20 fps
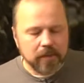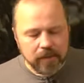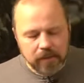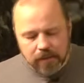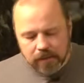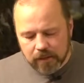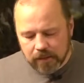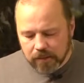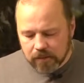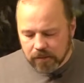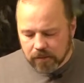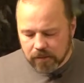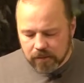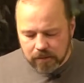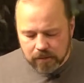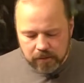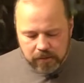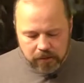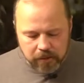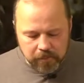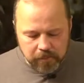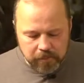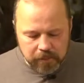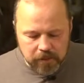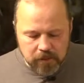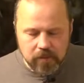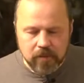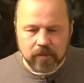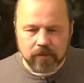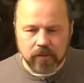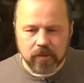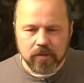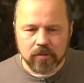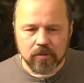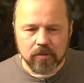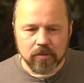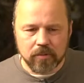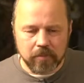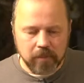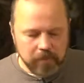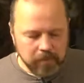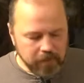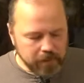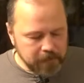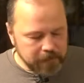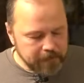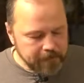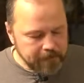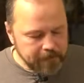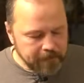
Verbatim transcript: Uh, so it's a terrible disservice to the public.